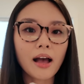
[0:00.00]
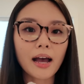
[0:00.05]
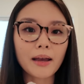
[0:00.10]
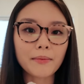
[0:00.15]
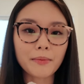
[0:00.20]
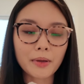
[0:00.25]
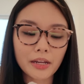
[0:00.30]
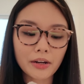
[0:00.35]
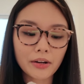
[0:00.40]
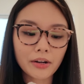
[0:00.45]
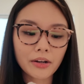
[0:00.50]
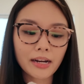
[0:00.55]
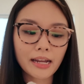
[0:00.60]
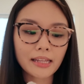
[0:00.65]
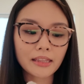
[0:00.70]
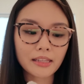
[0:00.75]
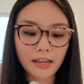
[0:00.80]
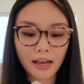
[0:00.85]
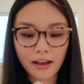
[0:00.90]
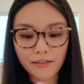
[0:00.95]
I'm here
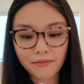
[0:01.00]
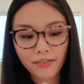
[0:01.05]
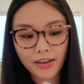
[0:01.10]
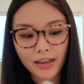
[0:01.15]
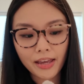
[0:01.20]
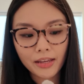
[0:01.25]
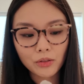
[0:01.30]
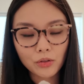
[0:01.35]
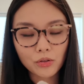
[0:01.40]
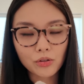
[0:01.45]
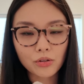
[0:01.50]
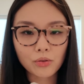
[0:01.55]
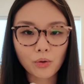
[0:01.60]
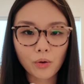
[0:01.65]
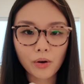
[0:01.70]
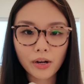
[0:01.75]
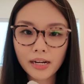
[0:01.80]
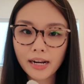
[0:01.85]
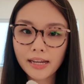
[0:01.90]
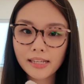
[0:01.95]
at the cafe to just
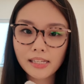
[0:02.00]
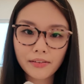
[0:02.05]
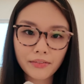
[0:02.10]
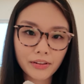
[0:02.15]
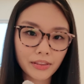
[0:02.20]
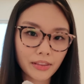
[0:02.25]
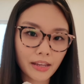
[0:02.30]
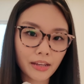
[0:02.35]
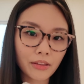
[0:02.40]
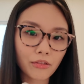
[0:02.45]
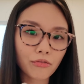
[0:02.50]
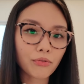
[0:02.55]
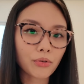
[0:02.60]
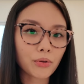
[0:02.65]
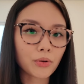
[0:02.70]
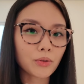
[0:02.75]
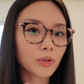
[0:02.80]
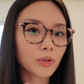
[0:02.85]
organize everything through